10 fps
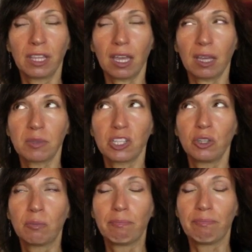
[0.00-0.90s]
the
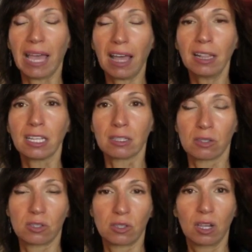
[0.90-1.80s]
absolute
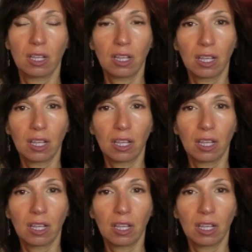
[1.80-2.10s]
balance